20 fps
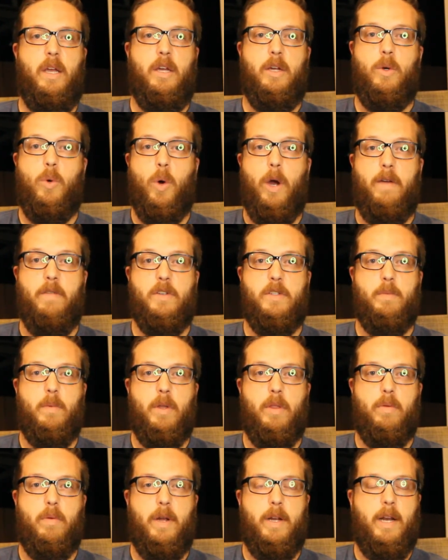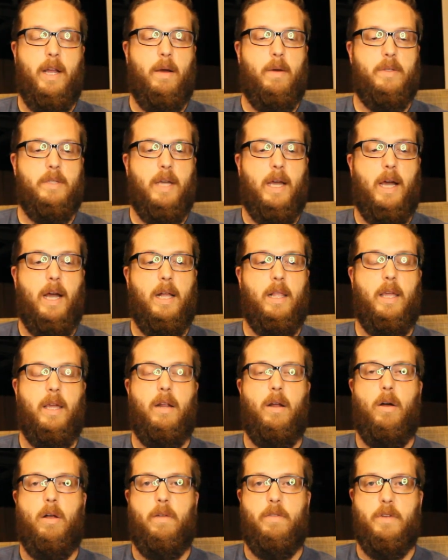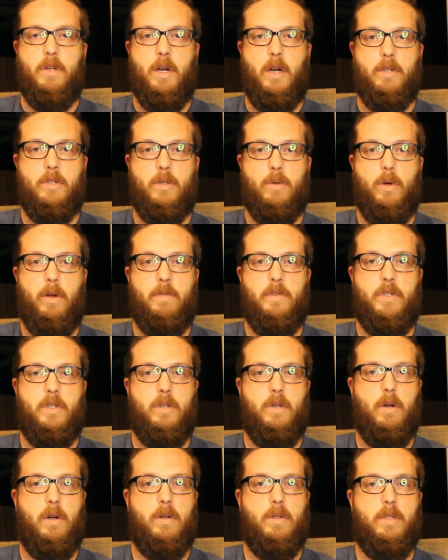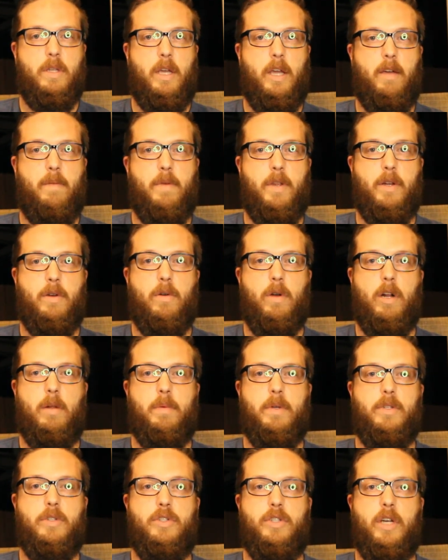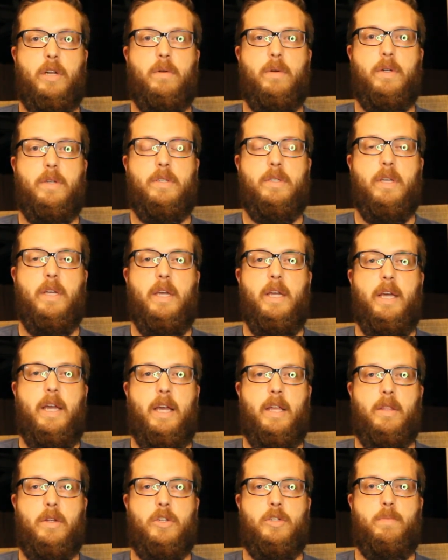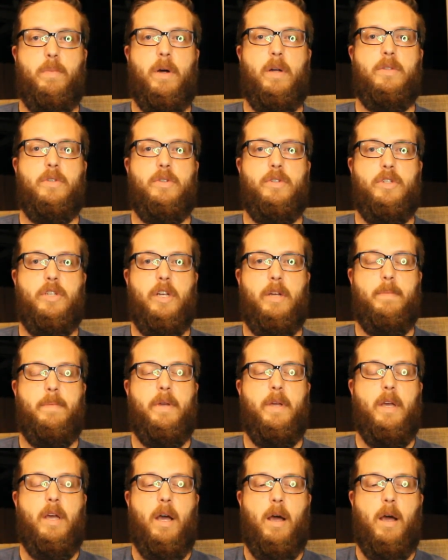Cuevas Month right now as I highlight all of the Casa Cuevas cigars. They have been incredibly generous in their sponsorship.